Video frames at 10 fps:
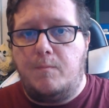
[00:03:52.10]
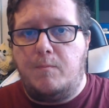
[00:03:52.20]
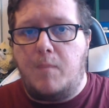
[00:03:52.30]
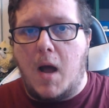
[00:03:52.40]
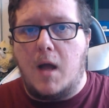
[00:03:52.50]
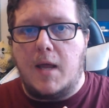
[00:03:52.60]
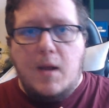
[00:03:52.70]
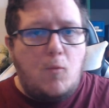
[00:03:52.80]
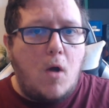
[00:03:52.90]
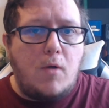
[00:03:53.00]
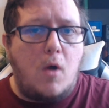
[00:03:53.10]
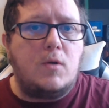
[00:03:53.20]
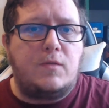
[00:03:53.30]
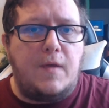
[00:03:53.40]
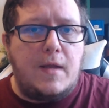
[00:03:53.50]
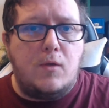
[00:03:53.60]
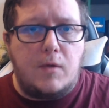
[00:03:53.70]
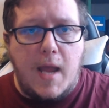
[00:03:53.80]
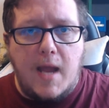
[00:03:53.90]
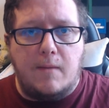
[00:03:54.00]
but it won't always fit in your
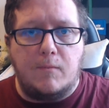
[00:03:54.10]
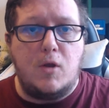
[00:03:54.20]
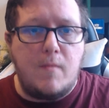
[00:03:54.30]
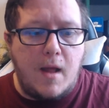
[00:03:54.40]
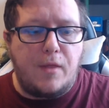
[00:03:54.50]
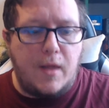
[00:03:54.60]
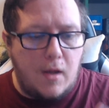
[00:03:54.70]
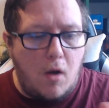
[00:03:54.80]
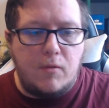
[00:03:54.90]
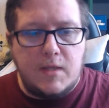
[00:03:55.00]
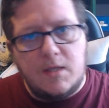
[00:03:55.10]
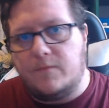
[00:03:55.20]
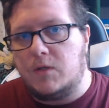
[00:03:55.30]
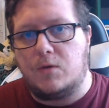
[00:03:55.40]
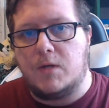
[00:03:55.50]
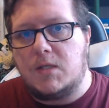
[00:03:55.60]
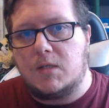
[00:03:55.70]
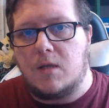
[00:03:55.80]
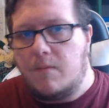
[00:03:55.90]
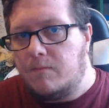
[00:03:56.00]
game. You might think, oh, this inventory
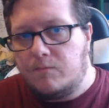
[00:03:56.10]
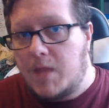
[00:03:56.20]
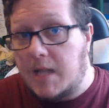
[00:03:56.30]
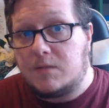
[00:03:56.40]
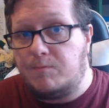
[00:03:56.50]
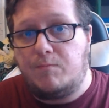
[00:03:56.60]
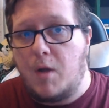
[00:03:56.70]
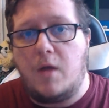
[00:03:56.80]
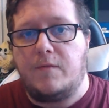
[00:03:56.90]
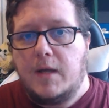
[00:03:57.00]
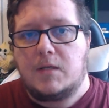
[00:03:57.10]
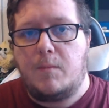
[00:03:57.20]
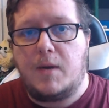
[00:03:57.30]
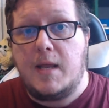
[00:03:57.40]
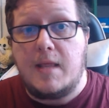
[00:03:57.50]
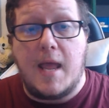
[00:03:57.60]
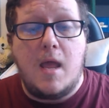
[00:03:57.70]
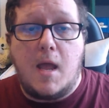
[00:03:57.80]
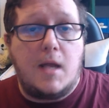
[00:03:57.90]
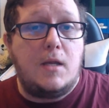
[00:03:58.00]
system, that's perfect. I'll put it in there.
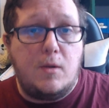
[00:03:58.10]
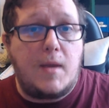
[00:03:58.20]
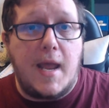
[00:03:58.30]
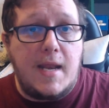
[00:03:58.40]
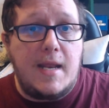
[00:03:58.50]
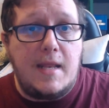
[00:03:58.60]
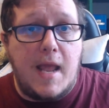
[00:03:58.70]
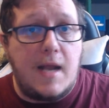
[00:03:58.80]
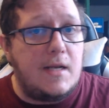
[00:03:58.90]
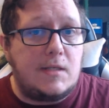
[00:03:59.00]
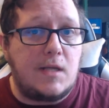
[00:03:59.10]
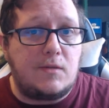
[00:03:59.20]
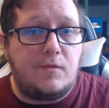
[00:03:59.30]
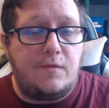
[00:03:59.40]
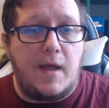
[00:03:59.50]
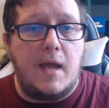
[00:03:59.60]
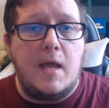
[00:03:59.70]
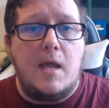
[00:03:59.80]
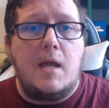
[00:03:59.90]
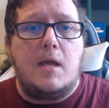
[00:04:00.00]
And then you get it in there and it doesn't fit
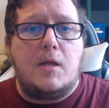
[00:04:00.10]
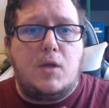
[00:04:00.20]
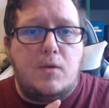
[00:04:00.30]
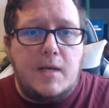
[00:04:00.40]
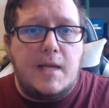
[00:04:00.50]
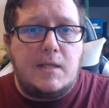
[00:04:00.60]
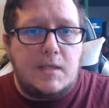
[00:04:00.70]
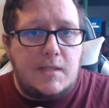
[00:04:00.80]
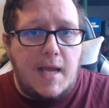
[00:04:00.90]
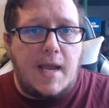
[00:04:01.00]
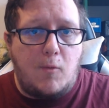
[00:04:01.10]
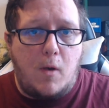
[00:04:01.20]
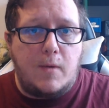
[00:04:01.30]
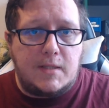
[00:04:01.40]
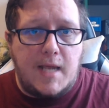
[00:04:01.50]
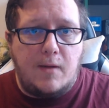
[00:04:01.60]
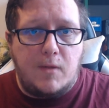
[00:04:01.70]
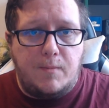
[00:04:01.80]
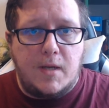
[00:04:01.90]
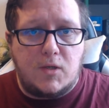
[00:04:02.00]
you need to take it what we're saying with
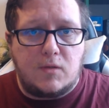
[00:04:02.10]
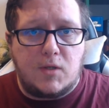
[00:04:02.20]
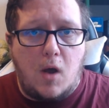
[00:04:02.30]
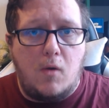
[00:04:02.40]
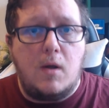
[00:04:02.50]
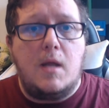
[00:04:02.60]
a pinch of salt,